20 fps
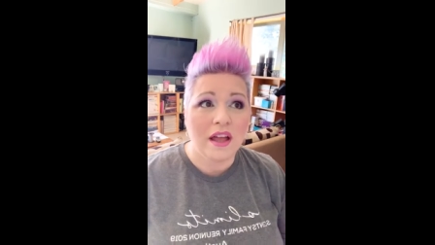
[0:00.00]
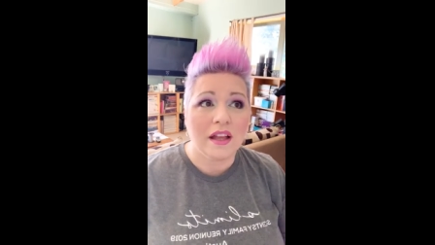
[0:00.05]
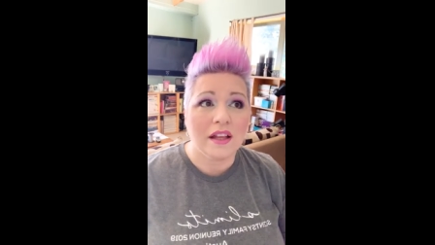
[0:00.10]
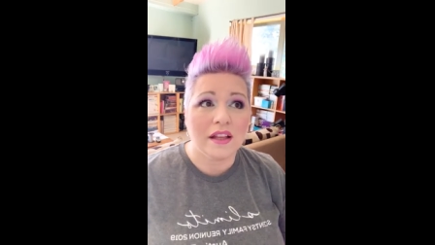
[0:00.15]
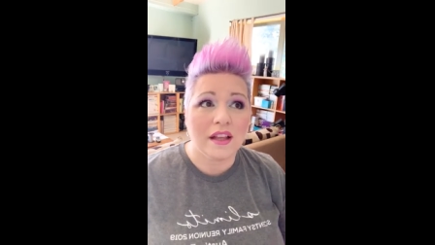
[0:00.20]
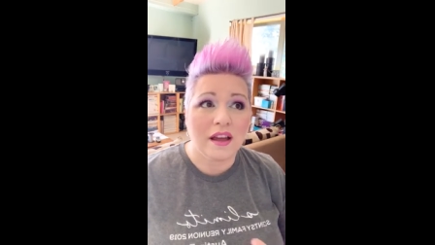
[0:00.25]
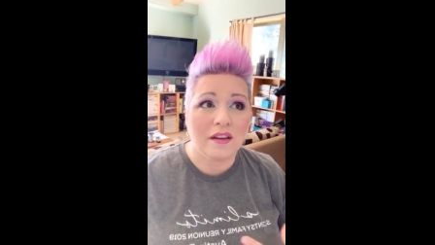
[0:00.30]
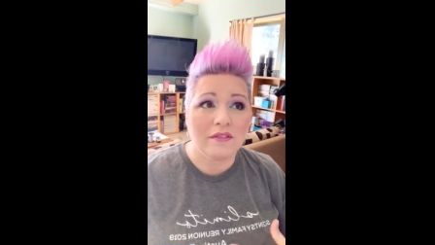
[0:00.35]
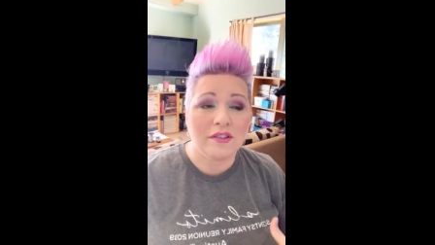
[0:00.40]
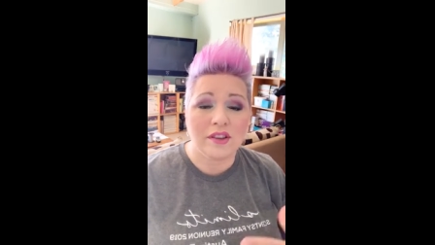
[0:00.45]

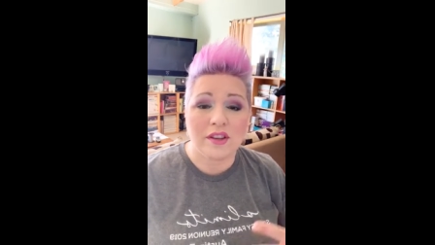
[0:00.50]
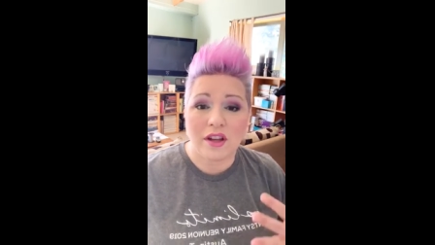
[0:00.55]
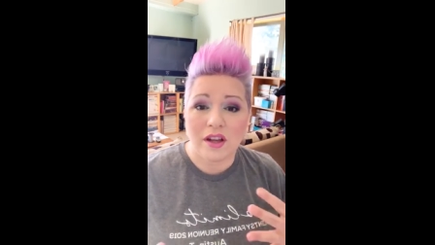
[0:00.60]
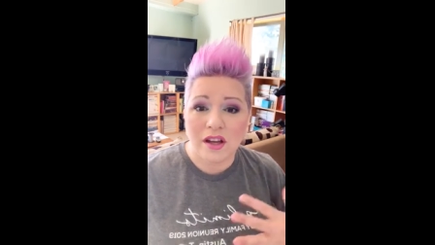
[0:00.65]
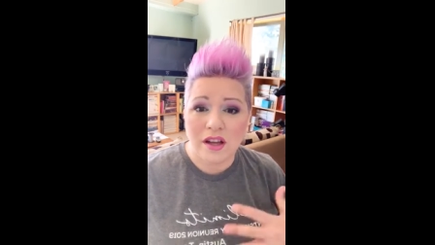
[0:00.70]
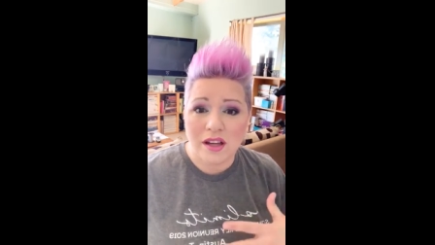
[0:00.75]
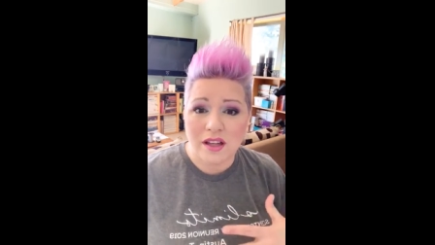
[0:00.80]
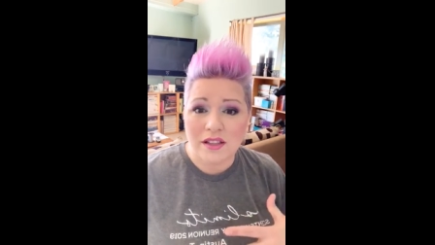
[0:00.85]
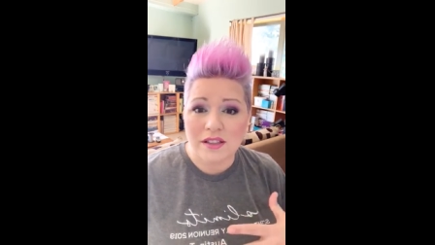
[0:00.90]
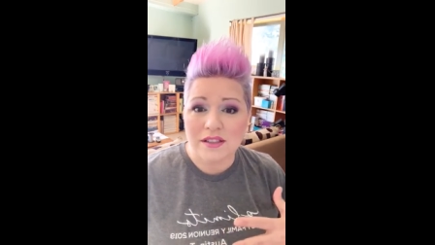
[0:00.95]
love and the
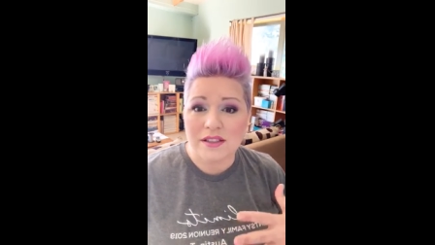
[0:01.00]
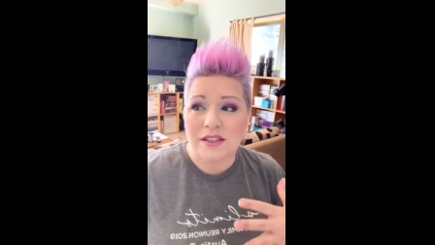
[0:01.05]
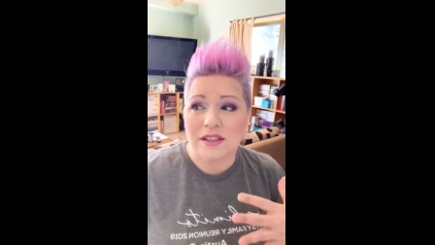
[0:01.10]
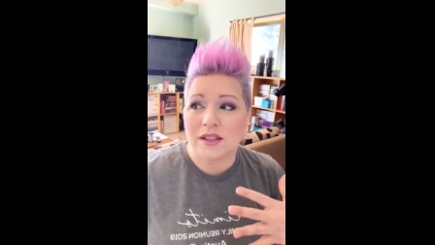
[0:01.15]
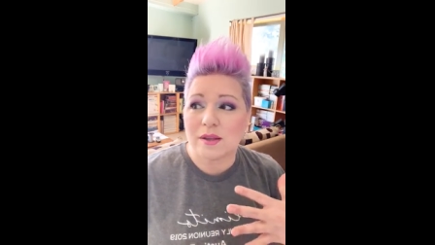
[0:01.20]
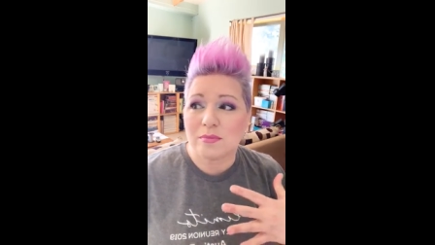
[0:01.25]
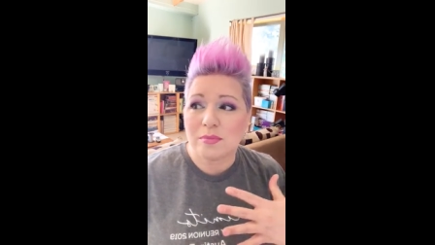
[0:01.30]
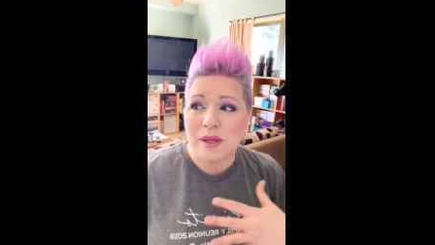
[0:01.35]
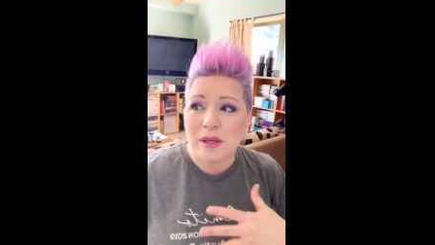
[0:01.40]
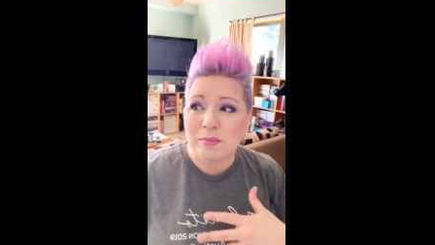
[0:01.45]
hugs and
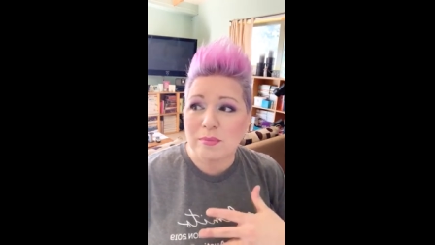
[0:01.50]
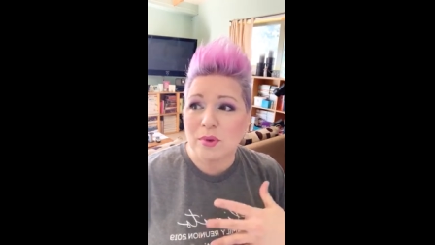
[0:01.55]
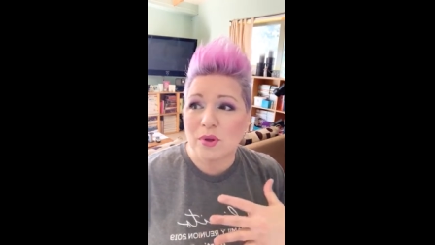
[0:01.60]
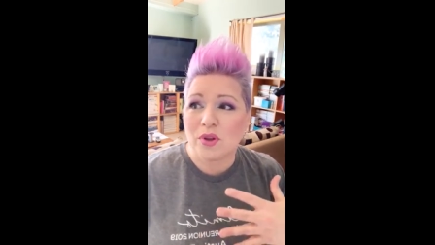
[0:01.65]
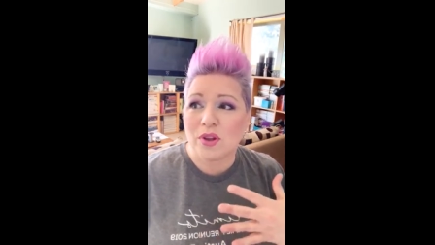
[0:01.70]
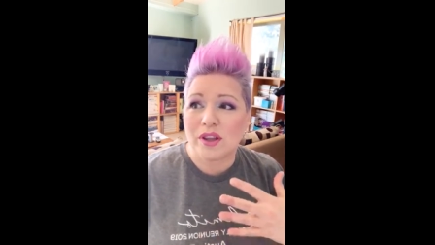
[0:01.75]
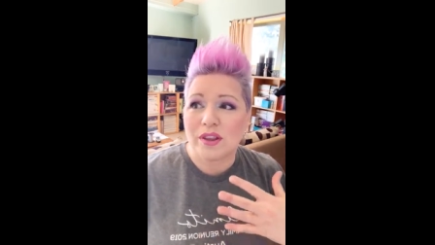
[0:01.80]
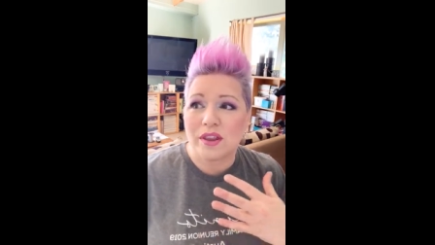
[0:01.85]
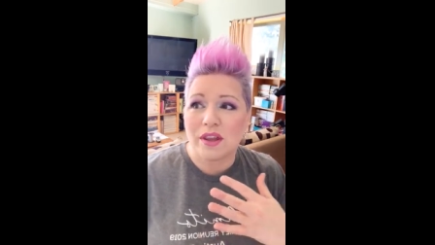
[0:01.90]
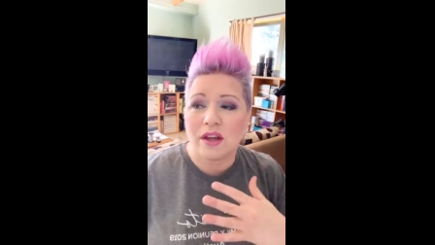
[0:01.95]
the people
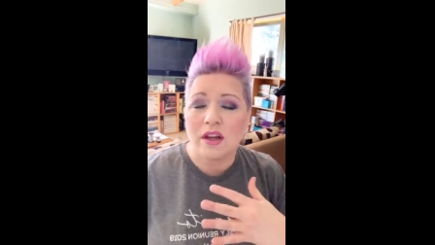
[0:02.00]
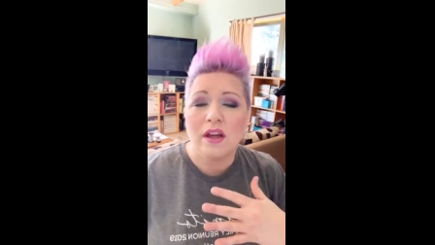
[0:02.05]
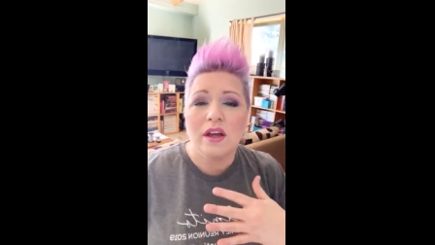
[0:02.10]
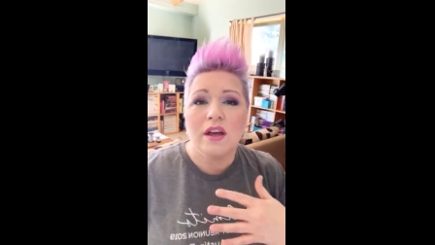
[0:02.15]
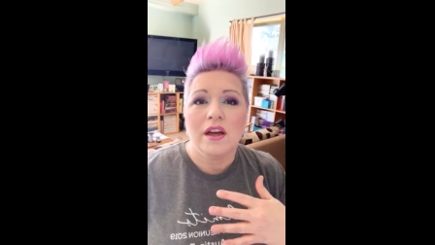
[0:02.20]
and the